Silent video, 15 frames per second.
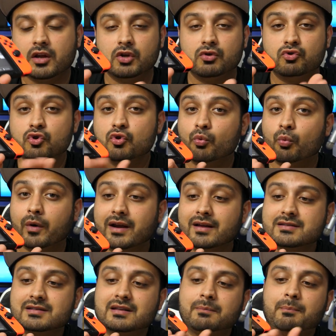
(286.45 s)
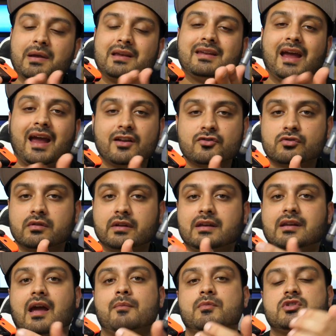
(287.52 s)
you do risk potentially
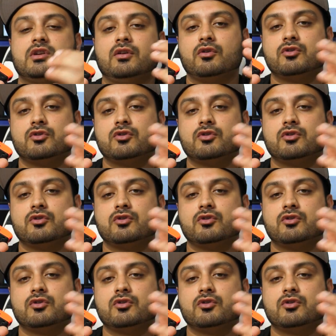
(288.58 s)
damaging